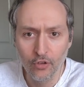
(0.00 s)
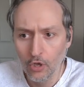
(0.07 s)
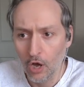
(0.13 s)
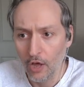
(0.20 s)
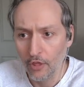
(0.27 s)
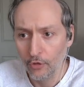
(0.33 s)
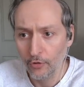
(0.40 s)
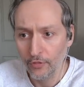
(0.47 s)
I
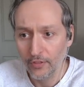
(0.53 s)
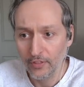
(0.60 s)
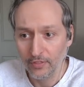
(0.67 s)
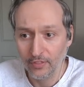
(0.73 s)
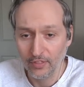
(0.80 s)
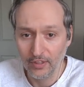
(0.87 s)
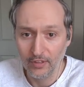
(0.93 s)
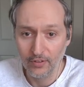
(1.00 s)
thought
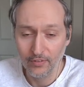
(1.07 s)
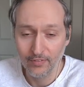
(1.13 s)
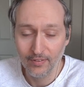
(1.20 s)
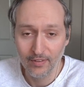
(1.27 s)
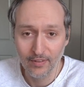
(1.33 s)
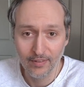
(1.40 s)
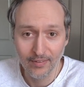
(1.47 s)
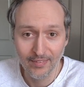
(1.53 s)
that this
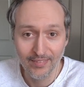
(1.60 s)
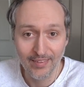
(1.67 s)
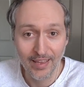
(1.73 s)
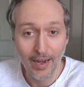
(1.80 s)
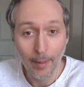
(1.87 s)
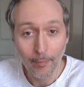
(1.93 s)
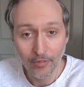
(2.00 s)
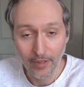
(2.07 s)

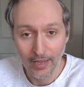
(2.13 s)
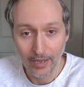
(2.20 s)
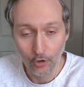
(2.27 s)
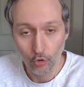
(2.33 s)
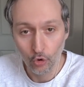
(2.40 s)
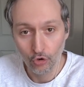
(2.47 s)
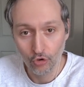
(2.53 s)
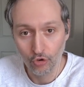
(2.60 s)
setup that
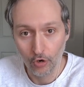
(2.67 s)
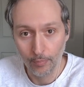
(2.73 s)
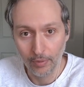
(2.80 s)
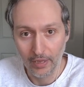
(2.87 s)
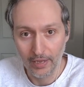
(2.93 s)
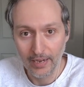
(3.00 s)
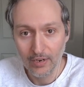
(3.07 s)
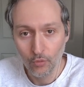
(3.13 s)
Korchnoi
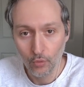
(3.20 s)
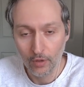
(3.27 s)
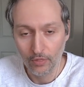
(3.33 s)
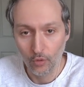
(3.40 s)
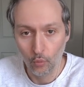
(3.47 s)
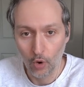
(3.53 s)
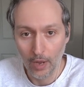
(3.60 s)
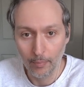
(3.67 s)
played with the
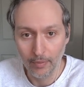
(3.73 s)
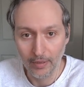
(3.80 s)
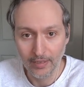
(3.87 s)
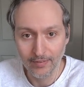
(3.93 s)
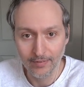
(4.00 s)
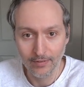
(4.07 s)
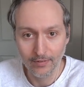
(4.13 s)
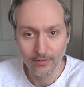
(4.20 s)
white
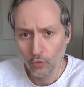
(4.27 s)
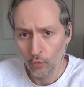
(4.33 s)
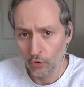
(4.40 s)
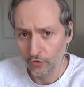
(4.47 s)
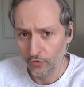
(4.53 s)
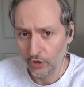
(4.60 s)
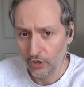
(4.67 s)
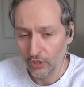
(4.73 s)
pieces was
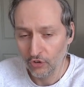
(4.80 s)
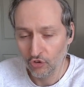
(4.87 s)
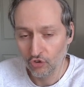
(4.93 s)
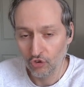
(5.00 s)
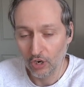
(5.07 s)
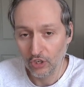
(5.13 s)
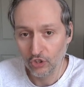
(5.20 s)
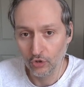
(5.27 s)
very
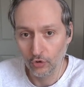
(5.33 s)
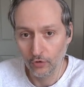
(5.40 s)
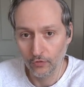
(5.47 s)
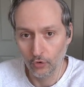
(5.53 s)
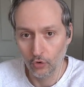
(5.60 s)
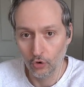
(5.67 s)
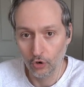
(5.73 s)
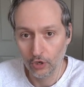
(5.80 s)
instructional
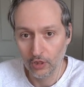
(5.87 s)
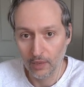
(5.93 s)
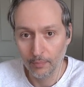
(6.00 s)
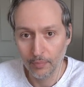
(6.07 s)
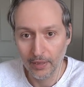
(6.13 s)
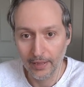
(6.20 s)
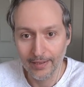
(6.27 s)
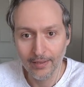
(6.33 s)
for club
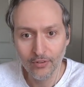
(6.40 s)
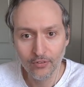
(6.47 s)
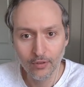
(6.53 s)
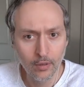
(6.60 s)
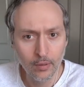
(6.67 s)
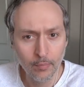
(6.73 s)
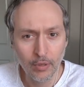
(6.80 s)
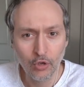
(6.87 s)
players
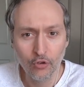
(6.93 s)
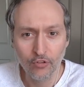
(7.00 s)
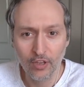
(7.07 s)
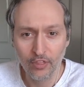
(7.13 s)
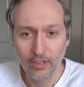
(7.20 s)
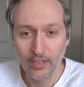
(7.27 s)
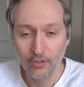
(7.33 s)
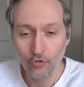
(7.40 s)
because I
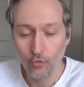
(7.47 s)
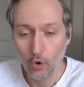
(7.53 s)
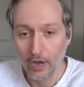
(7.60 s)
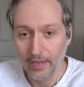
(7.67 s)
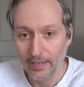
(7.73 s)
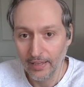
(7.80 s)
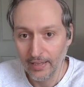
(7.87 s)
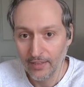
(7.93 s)
think it's quite
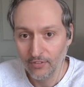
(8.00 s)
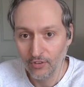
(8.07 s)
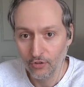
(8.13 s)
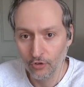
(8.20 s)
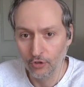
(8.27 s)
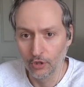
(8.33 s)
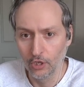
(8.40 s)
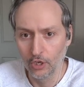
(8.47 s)
easy
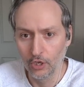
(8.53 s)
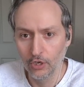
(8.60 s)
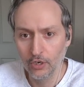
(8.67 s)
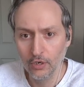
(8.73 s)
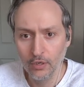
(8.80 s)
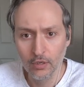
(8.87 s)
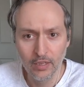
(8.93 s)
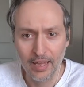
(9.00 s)
to
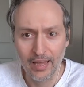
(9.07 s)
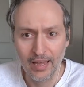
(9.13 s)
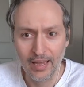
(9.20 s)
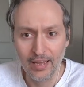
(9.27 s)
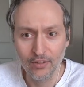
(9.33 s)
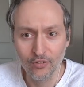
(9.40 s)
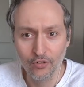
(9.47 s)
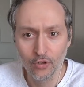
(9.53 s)
learn
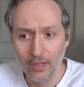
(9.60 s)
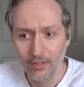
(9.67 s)
and